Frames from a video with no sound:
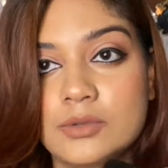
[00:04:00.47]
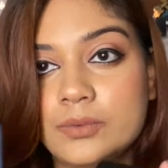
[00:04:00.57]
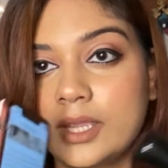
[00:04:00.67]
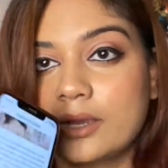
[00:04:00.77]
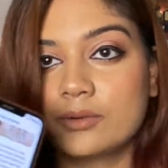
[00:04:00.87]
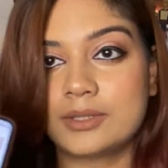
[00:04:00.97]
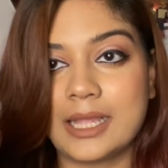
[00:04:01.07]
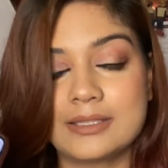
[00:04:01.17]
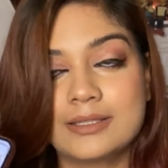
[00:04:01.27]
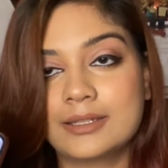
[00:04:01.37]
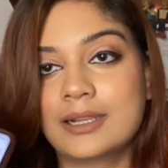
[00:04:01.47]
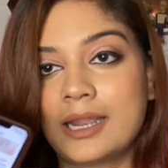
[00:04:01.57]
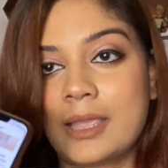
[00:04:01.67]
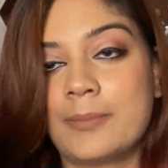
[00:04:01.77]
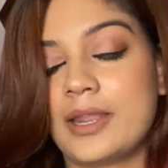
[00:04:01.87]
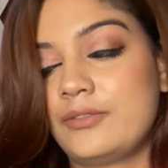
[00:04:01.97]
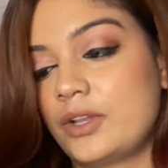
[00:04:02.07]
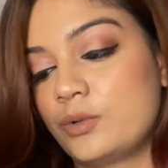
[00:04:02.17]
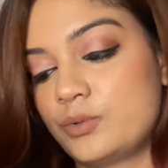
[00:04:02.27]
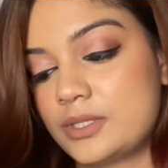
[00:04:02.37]
So that's the claim, and we are
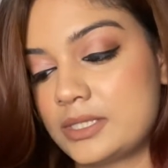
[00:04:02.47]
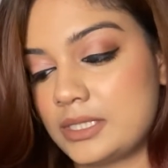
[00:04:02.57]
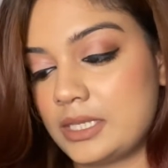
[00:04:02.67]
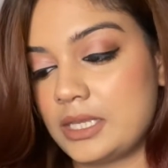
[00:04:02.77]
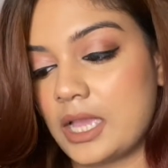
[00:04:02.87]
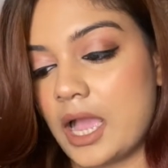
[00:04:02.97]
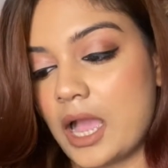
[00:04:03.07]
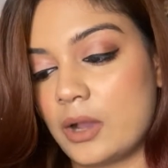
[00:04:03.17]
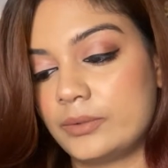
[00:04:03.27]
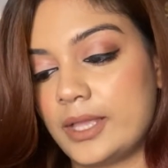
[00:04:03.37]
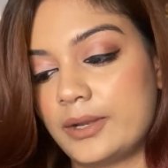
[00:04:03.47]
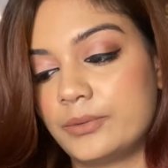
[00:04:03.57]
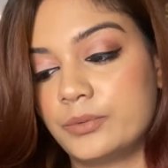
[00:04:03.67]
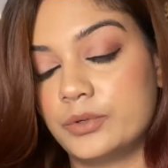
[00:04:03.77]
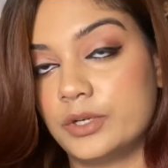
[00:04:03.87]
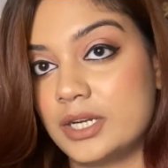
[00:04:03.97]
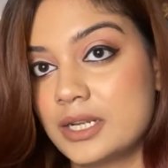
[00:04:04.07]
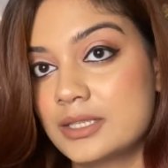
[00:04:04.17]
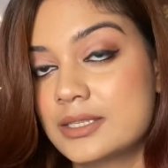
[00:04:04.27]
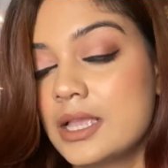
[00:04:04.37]
going to see how that
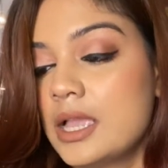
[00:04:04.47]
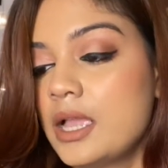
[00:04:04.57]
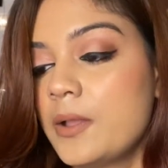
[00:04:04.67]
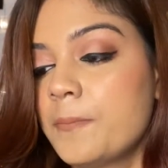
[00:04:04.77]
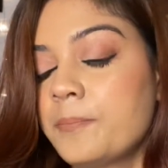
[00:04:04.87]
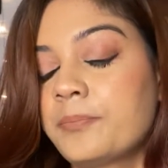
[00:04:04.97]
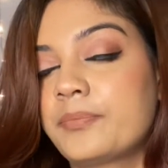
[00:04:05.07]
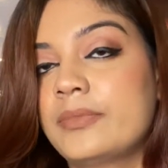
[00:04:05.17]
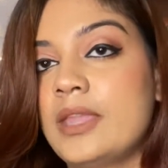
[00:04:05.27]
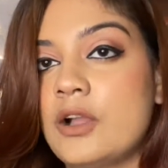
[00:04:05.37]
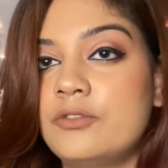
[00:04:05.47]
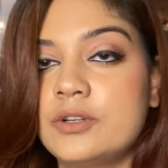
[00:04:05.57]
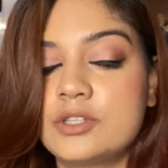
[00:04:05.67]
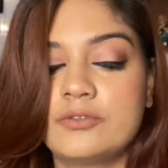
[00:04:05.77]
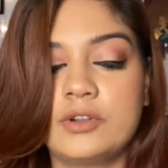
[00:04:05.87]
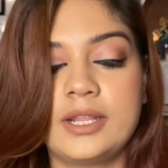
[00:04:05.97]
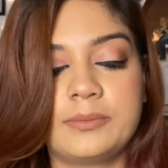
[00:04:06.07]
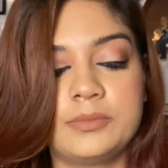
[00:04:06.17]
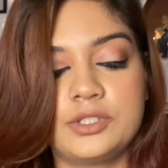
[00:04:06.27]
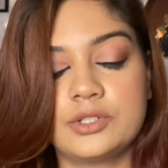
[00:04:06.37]
works. Now, first of all, let
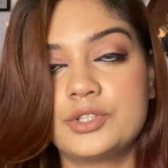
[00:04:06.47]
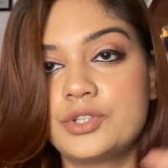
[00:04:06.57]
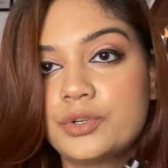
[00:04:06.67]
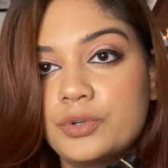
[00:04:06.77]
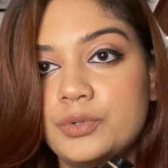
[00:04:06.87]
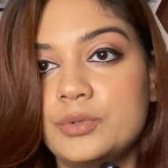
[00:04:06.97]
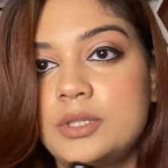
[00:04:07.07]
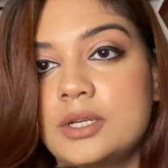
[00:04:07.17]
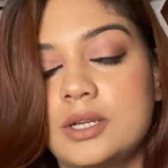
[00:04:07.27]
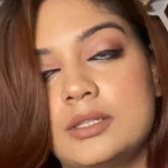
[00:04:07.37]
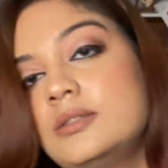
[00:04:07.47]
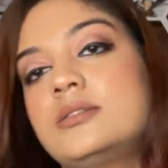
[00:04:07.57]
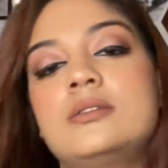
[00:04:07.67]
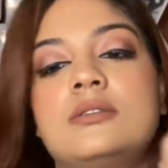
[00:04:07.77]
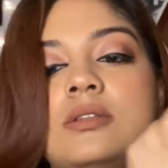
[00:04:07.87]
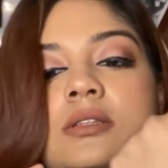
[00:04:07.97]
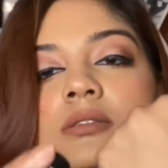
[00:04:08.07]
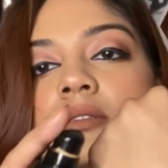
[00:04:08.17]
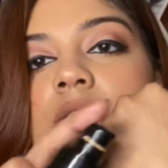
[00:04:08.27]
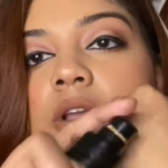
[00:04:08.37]
me just show you the
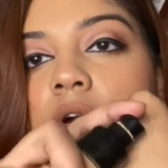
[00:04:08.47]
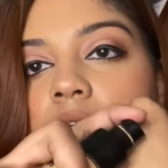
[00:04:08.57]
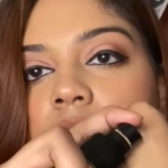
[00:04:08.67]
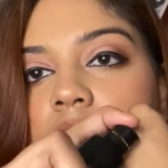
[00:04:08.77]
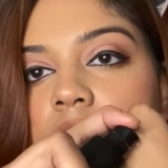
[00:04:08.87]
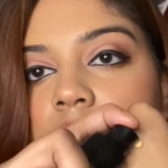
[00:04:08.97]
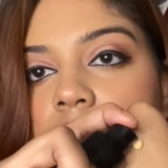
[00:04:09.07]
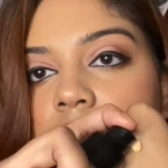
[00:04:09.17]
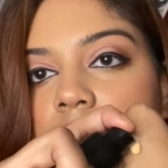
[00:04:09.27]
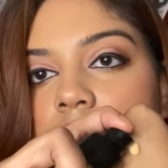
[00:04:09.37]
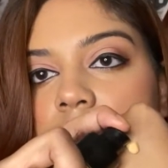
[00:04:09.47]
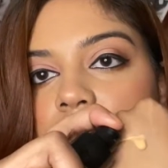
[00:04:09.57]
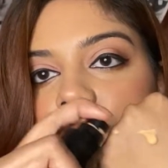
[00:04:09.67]
consistency on this.